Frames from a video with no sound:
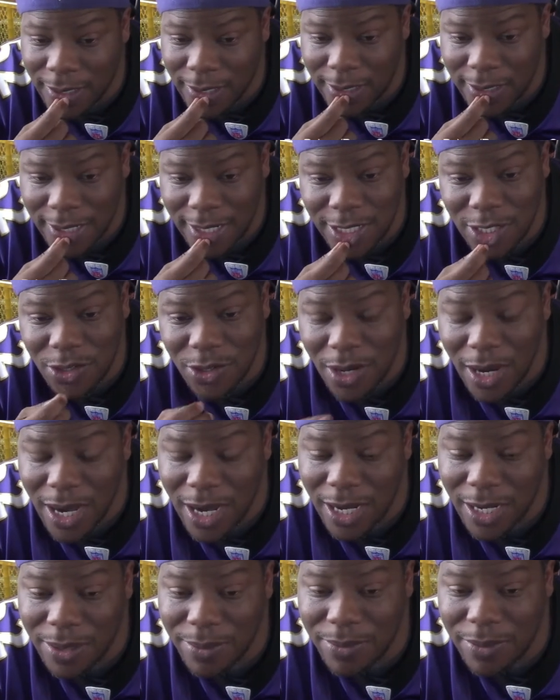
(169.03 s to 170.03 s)
They
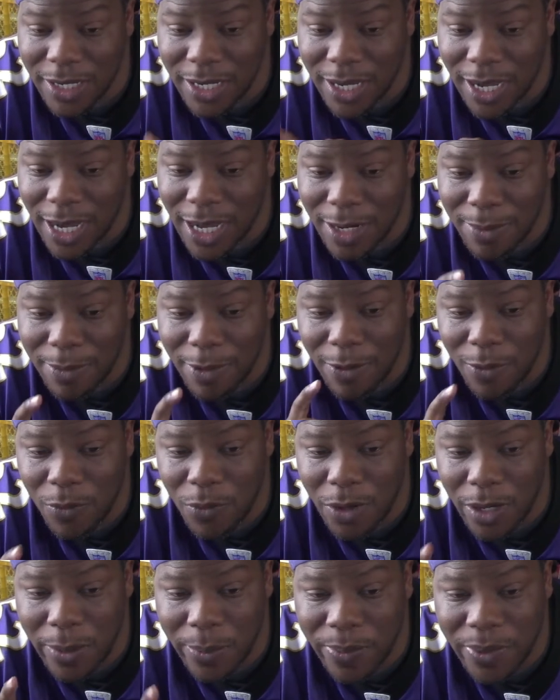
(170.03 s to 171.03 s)
tried him. They got him on
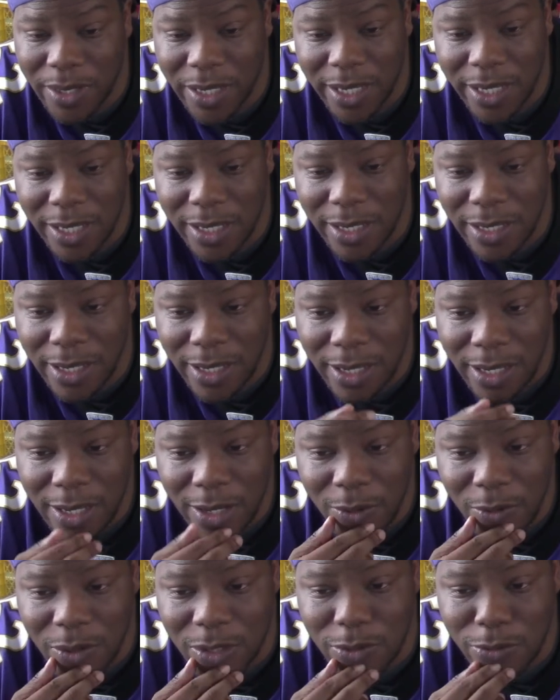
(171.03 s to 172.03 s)
one play,
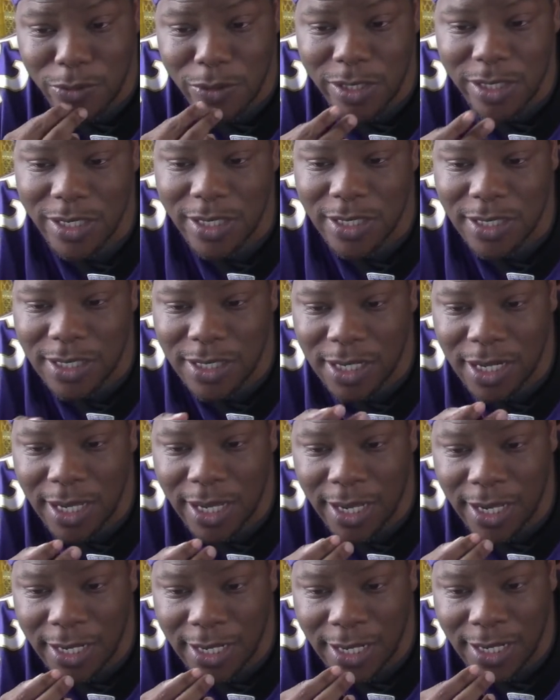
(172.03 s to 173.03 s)
which was a
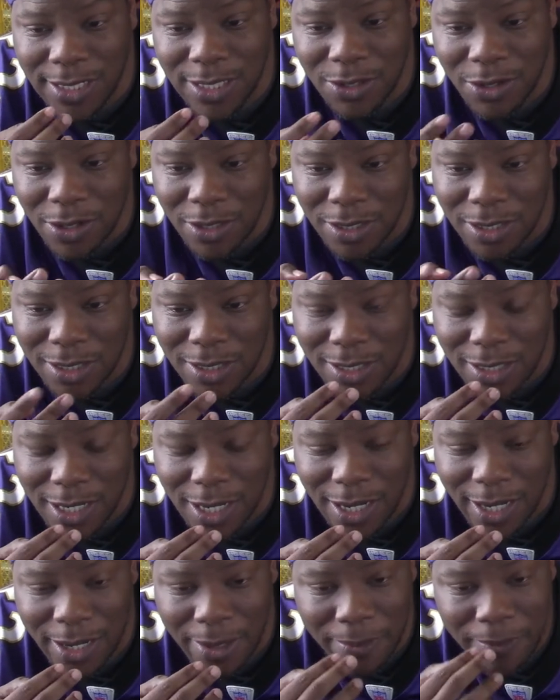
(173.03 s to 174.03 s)
slant. That's hard to
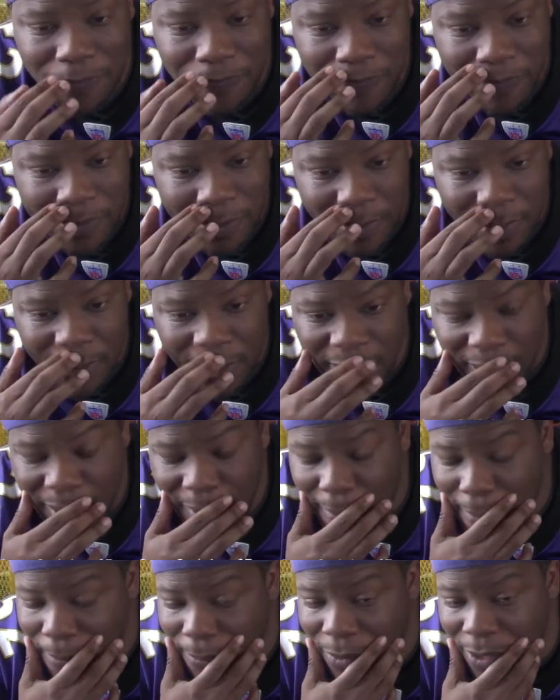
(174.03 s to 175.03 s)
stop.
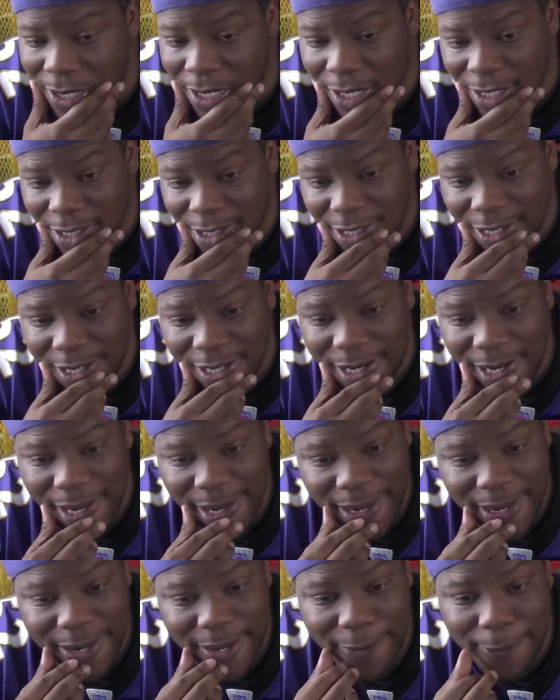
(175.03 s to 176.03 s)
But other than
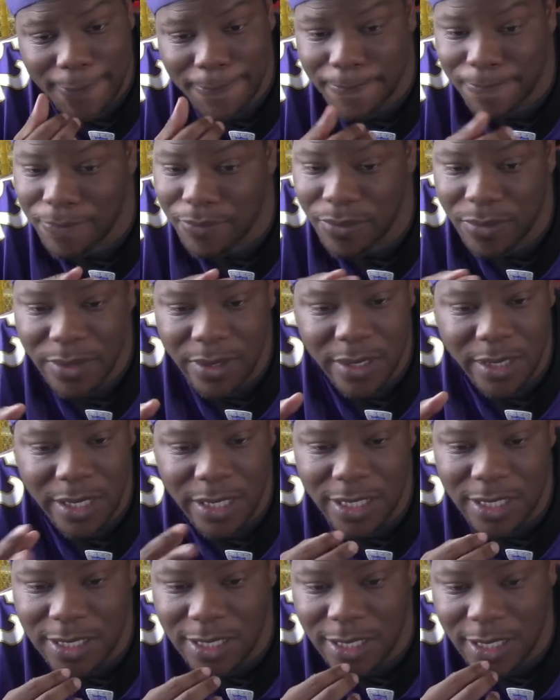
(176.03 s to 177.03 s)
that,
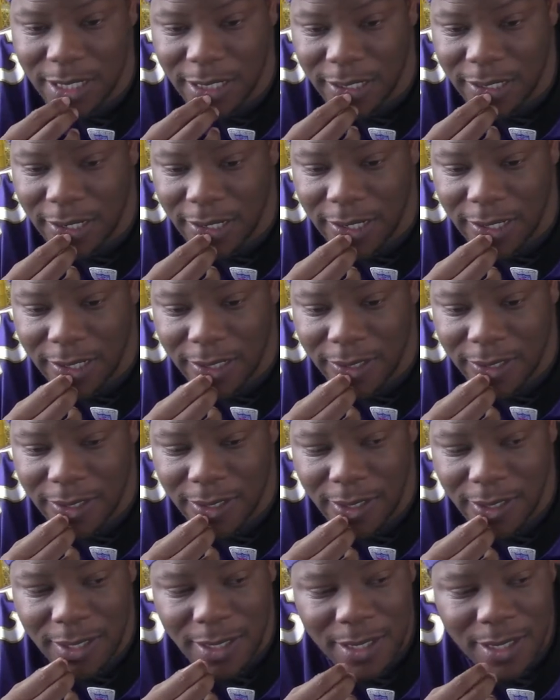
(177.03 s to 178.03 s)
he shut it down.
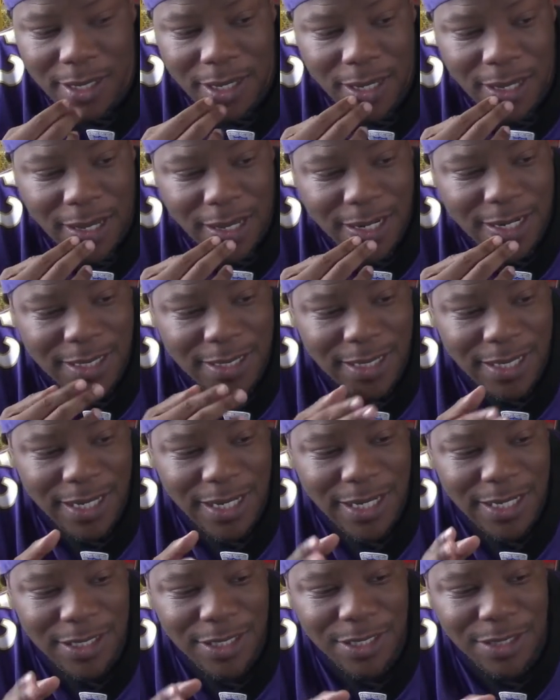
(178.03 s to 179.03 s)
And the
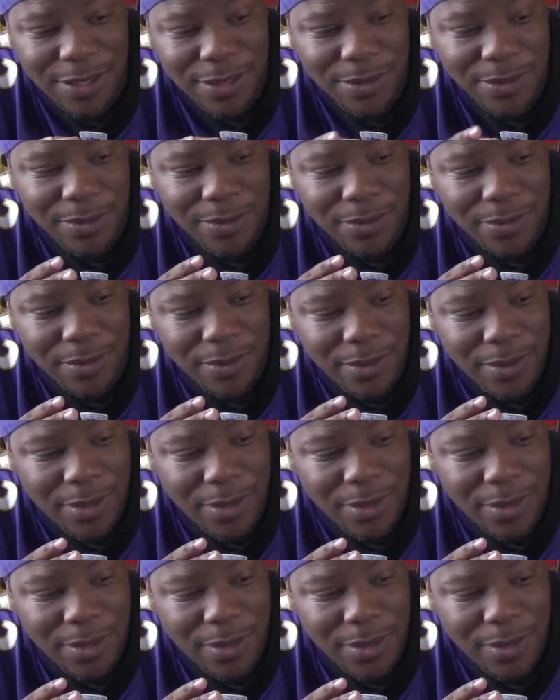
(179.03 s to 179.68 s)
thing too